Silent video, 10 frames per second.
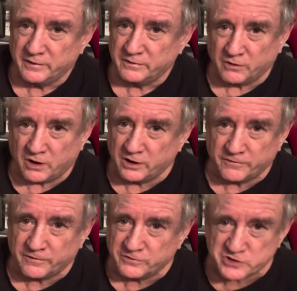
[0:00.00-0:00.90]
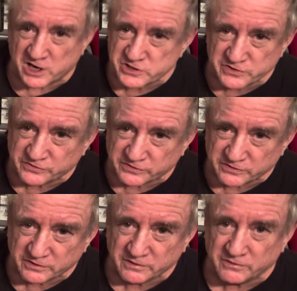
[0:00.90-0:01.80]
lawyer for judges,
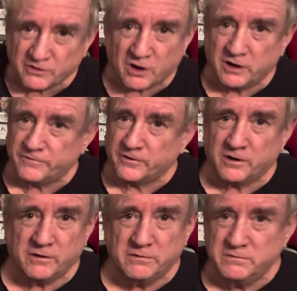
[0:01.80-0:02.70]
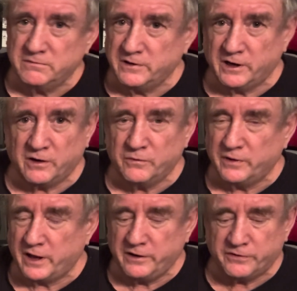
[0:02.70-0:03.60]
lawyer for, you know,
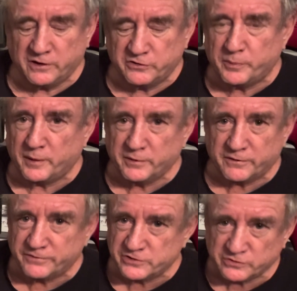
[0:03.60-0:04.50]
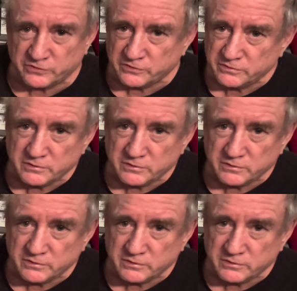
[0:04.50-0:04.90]
anything that's public officials,